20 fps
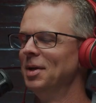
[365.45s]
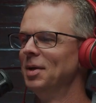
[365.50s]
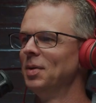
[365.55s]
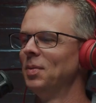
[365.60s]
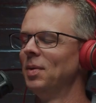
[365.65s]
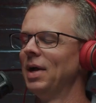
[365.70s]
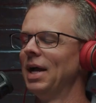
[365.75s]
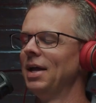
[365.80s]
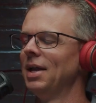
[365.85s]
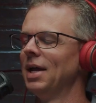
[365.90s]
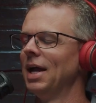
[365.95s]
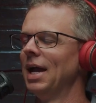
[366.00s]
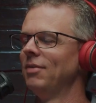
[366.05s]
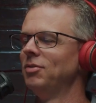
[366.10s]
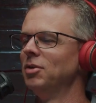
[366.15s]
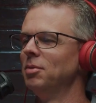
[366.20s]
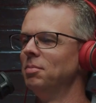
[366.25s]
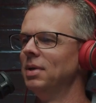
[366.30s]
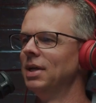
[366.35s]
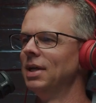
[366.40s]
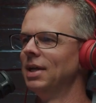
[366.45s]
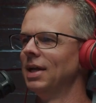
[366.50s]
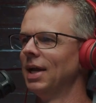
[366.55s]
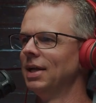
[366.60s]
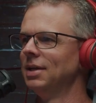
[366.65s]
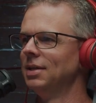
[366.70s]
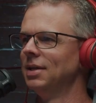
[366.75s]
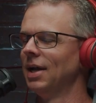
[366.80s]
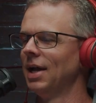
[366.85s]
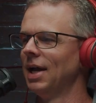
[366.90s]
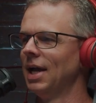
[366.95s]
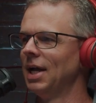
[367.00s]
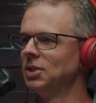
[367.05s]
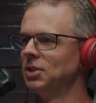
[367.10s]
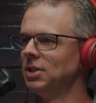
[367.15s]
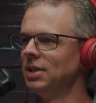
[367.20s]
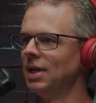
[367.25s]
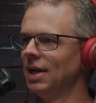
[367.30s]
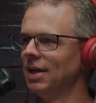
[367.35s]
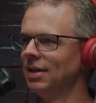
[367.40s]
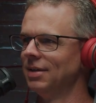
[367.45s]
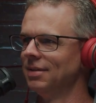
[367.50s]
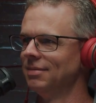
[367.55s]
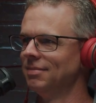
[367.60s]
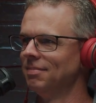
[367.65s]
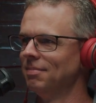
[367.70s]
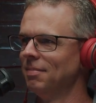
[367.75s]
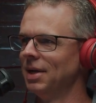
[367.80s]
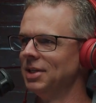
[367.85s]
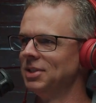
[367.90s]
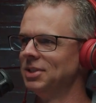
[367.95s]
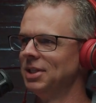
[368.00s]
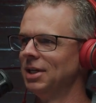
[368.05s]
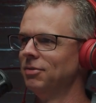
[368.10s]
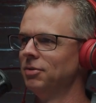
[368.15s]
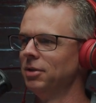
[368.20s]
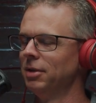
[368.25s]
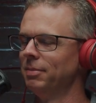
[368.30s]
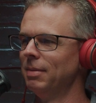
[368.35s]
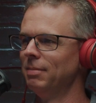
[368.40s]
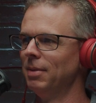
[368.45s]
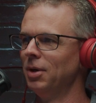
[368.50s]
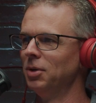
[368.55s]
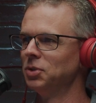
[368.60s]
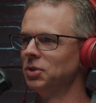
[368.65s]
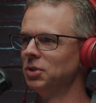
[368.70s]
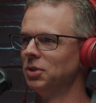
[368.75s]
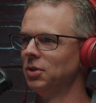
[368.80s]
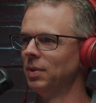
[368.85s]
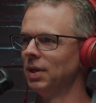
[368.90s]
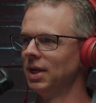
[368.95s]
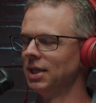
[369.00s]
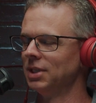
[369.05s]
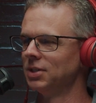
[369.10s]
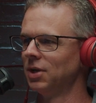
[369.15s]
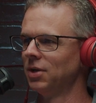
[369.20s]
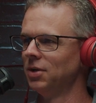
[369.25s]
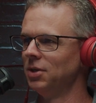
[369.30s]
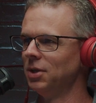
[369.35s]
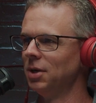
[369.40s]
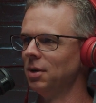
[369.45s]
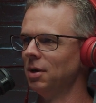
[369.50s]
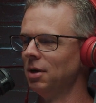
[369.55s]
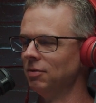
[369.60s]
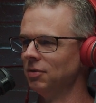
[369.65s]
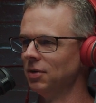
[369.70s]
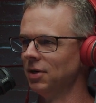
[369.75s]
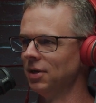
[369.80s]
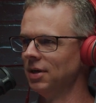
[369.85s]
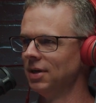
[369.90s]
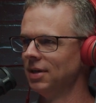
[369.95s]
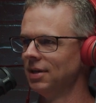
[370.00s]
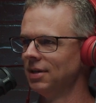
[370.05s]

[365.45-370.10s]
Well, I have to admit, I actually got myself a little bit emotional when I saw you go over.